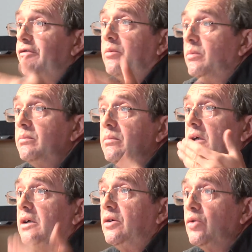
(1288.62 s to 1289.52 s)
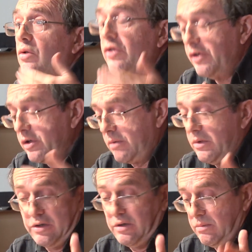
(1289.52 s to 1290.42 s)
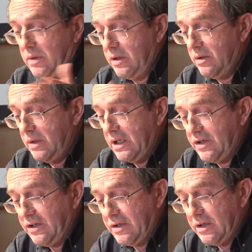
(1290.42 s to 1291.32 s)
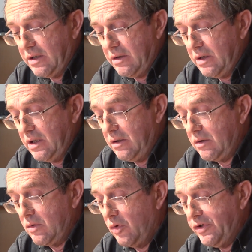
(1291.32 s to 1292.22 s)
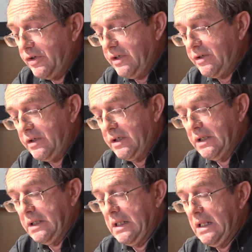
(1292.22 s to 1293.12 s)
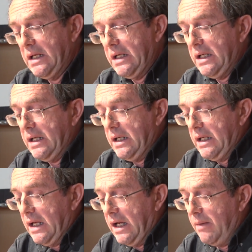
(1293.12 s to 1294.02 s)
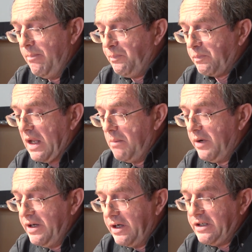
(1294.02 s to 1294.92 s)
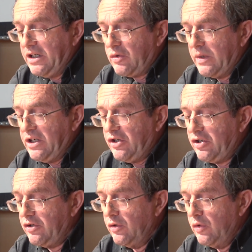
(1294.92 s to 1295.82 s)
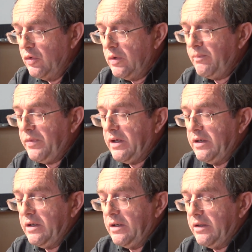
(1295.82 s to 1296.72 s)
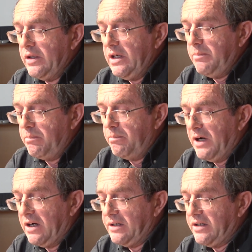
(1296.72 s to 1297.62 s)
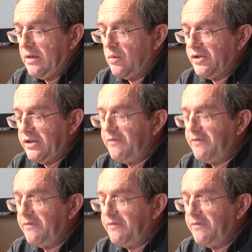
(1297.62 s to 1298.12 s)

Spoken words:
from all the documents existed in quantities. By 1922, the party was